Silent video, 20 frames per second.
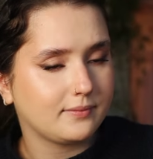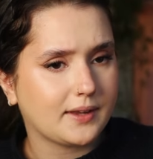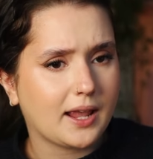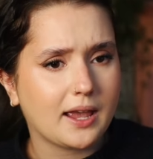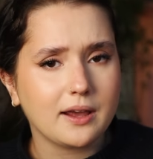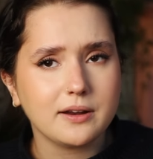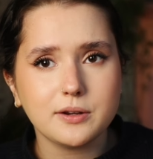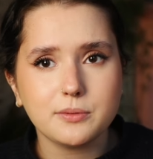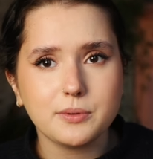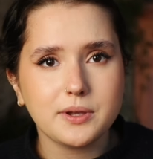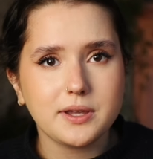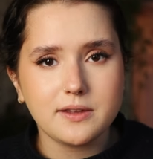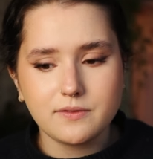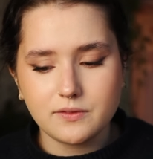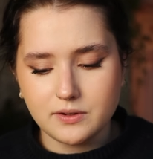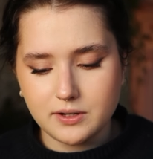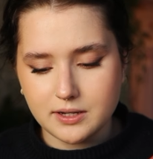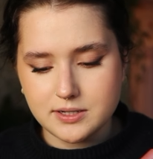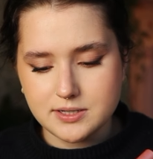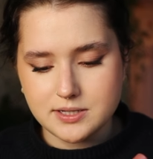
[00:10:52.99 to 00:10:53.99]
How did we
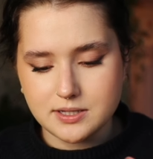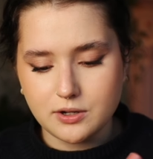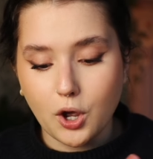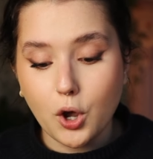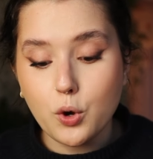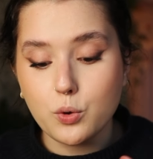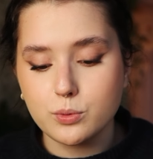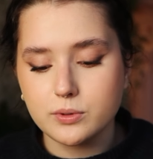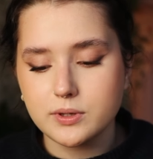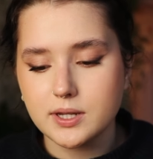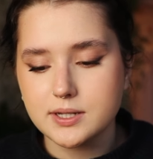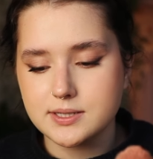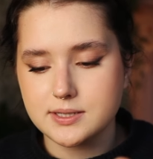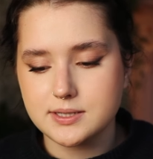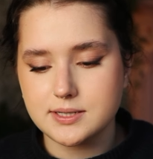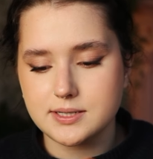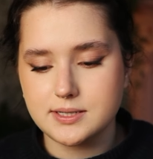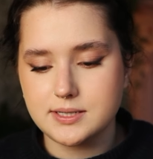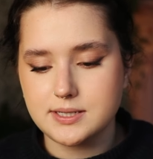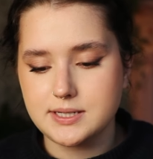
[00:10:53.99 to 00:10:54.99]
even get to the, oh, that's
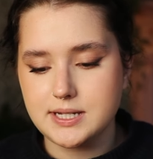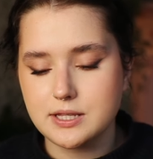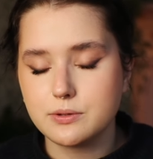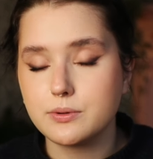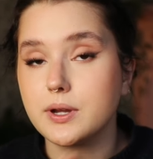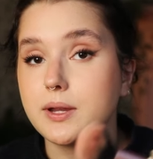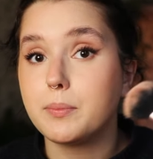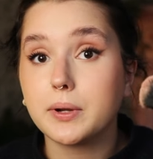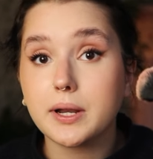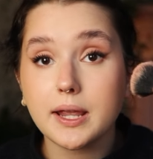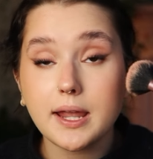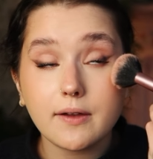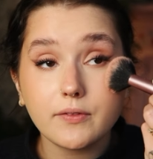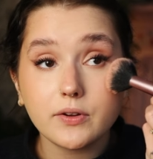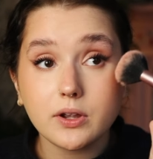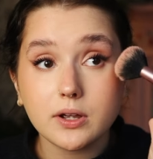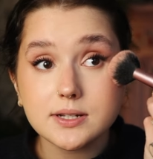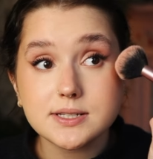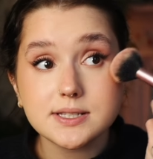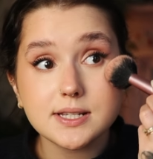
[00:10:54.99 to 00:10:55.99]
D3. But I haven't
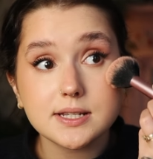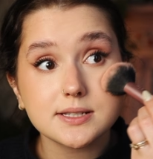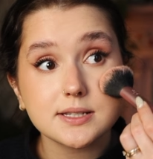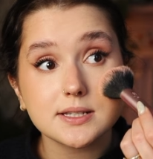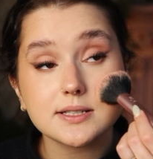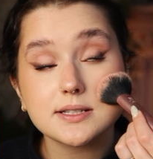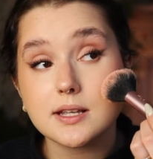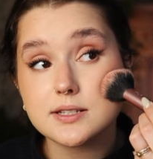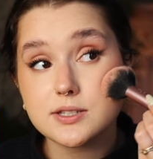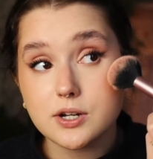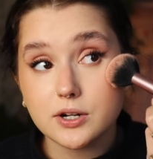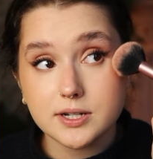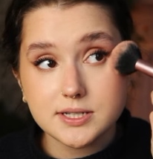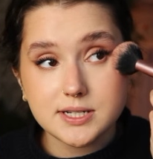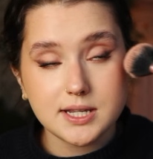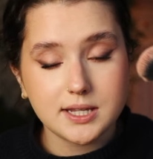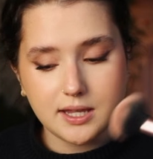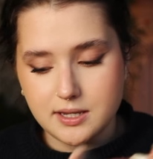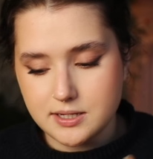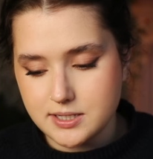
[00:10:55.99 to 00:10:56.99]
gotten sick since I started
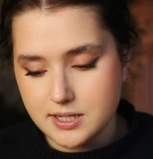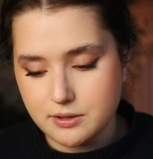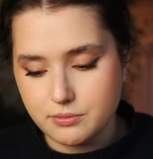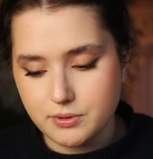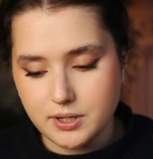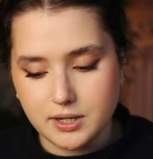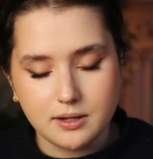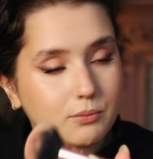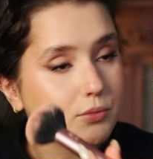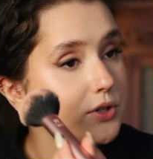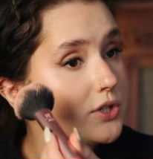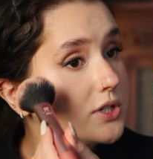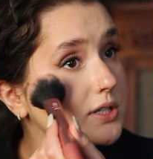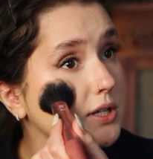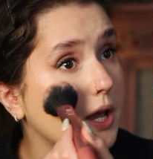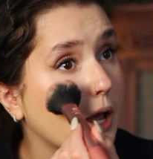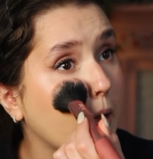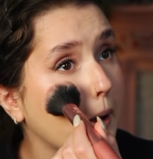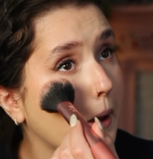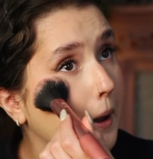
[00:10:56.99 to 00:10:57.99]
taking D3, which is
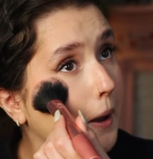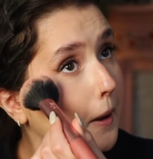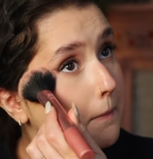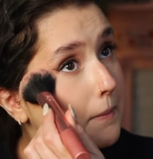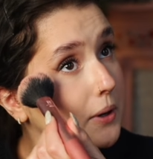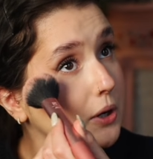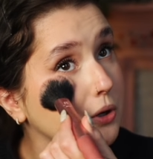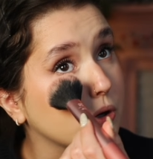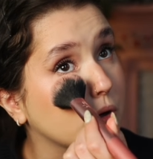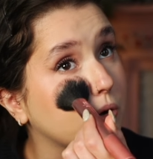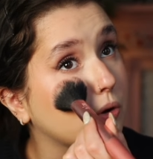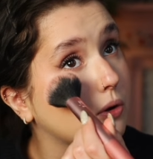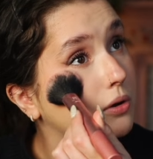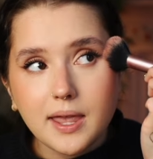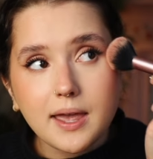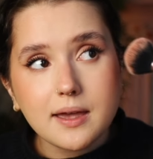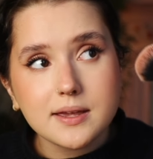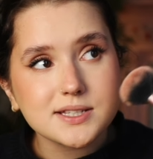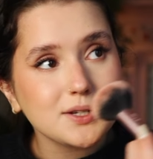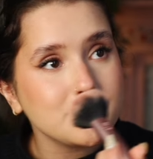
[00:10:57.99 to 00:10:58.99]
a miracle.
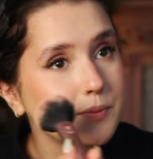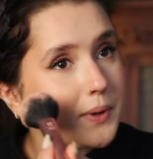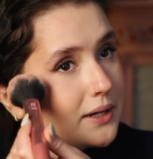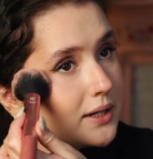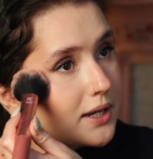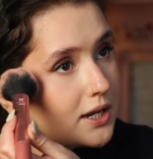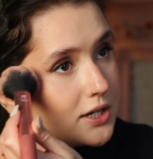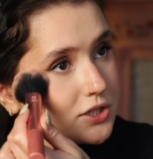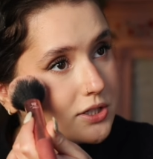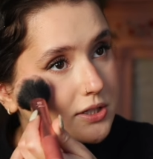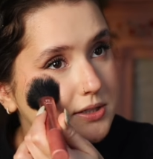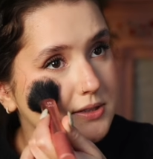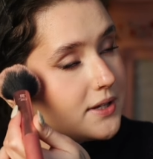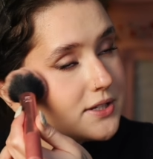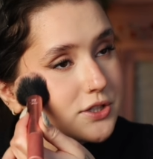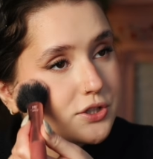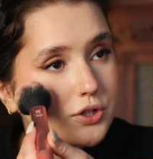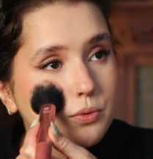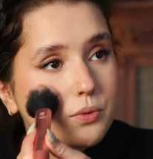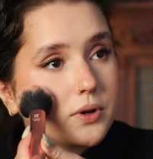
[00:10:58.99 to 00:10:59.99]
Yeah, so medication
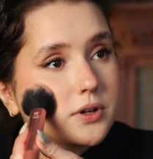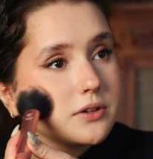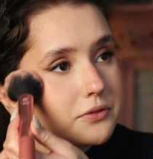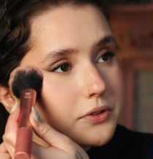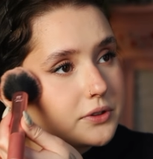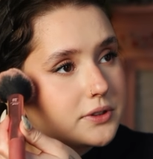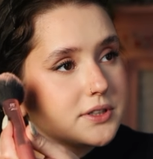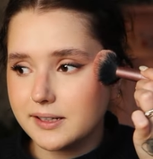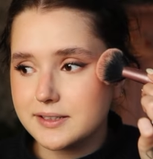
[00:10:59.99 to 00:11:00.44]
is so wonderful.